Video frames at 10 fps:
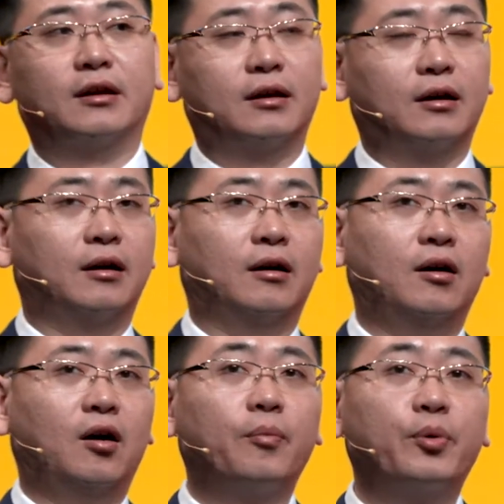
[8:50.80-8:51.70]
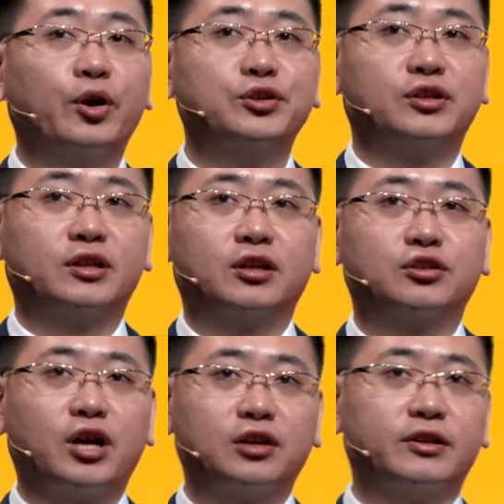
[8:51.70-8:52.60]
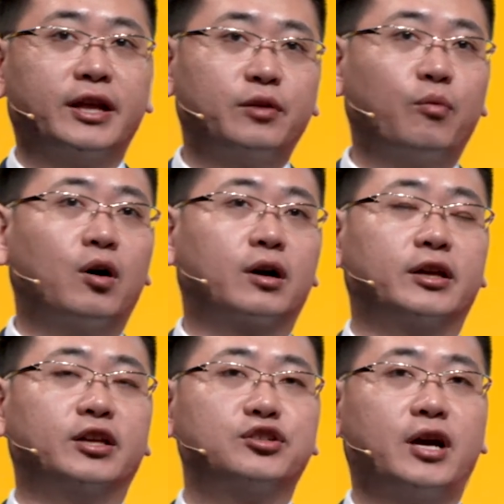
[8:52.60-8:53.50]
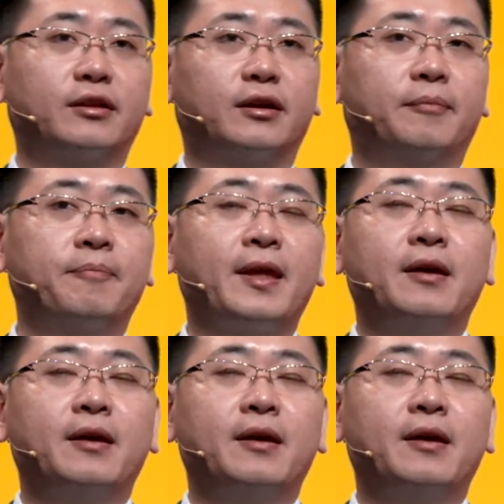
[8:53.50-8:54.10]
operation, the charger network in China.